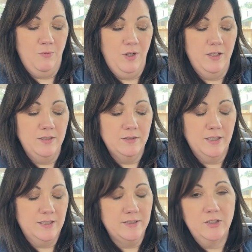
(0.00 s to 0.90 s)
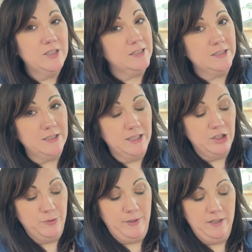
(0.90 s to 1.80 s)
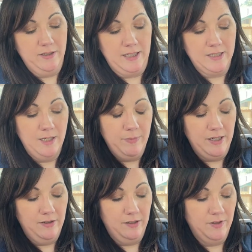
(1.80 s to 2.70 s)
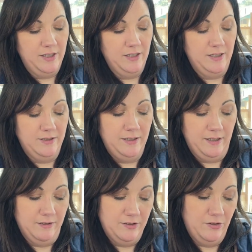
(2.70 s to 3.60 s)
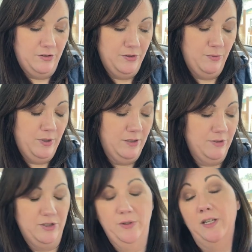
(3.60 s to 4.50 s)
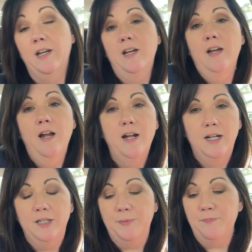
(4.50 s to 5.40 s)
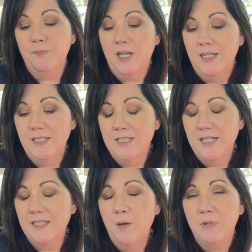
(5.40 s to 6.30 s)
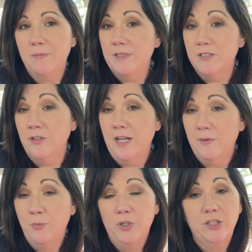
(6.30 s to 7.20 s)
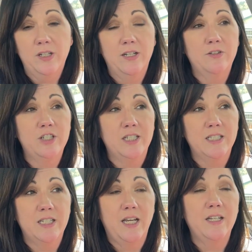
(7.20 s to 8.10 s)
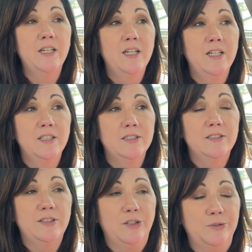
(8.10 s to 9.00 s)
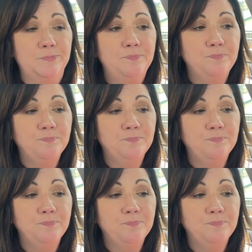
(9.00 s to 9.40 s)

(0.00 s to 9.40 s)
why is like Siri's listening to me and like typing out everything I say. So I don't know what I was doing. Um, I didn't take that, but I've been still having pretty good energy today. So,